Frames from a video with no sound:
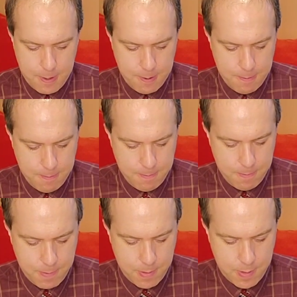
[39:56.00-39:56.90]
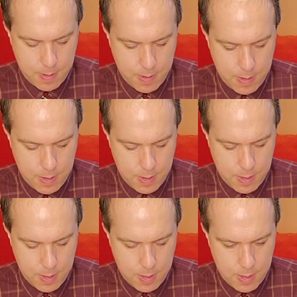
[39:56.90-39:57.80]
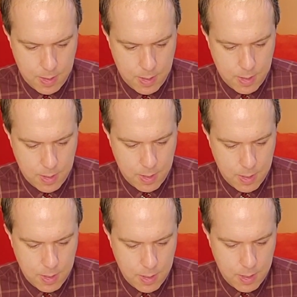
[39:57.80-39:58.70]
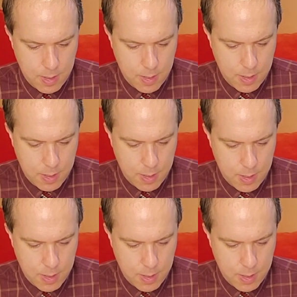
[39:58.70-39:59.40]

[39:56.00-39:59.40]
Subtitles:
(silence)